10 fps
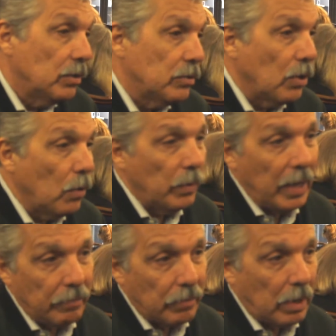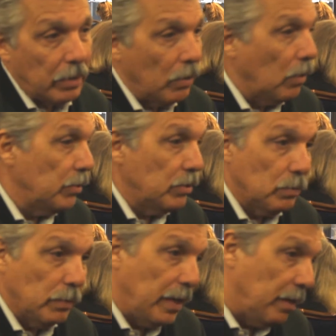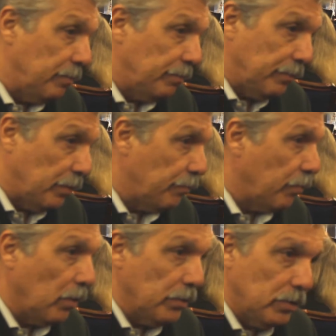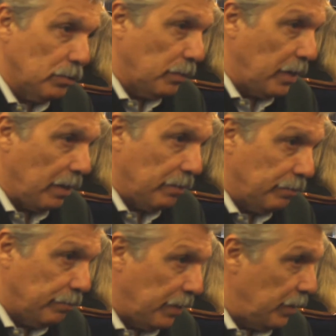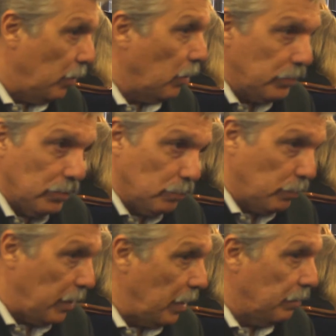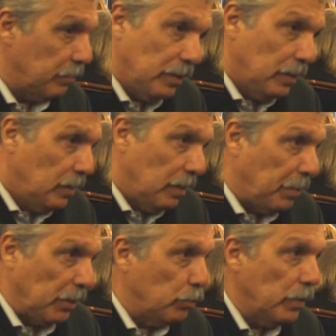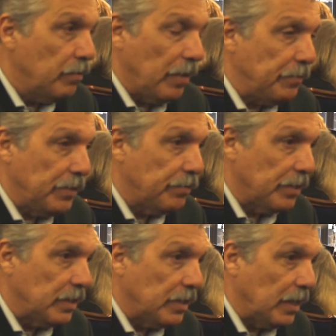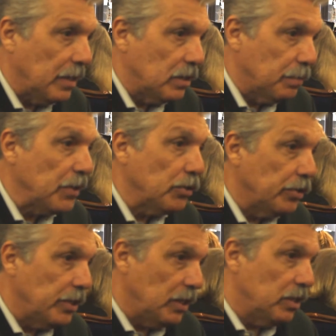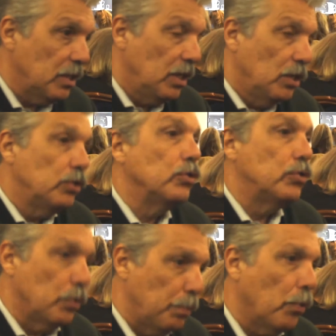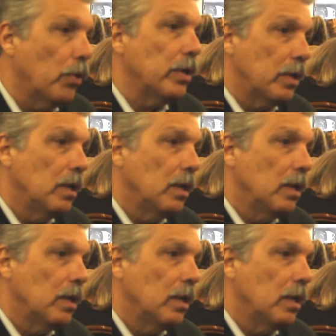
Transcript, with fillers: So we have cardiologists, we have nephrologists, we have radiologists, we have about 25 different uh, specialties to support